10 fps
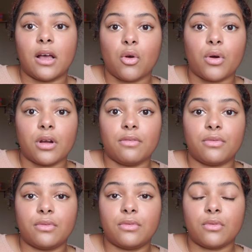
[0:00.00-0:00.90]
A Court of
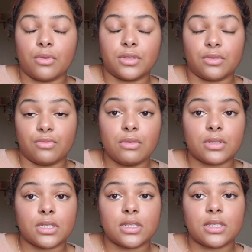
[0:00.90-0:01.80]
Thorns and
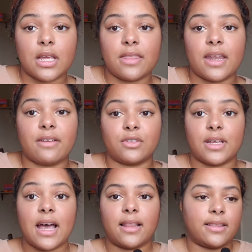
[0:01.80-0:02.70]
Roses. And then after
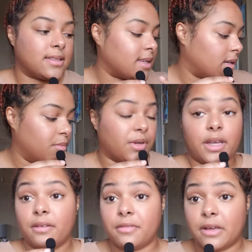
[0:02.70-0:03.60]
that, like, the second book,
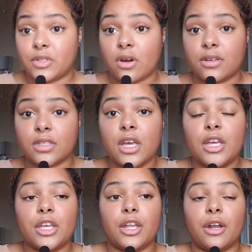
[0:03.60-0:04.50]
I get 5 stars,
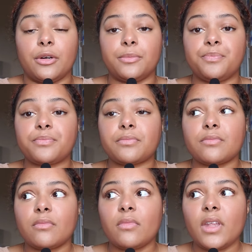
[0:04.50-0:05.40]
you know?
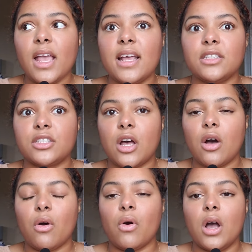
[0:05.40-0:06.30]
And
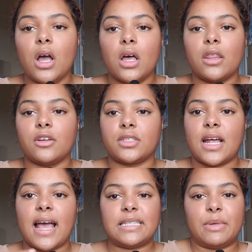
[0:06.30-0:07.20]
so there's
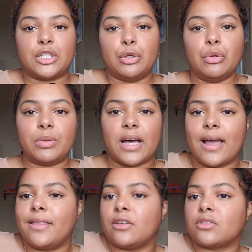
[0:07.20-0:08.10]
not as much hoopla,
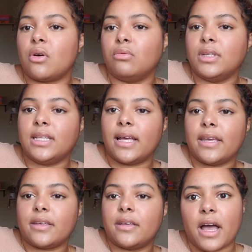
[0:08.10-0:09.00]
and there's only,
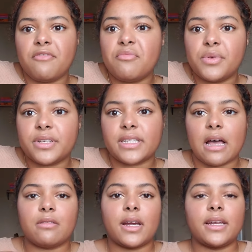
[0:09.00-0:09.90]
like, 5 books
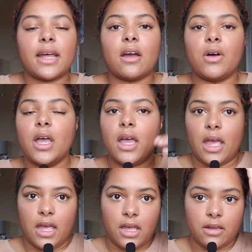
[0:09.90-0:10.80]
out right now,
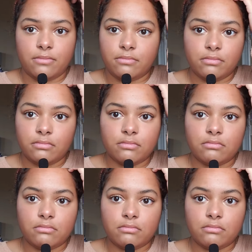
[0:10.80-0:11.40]
and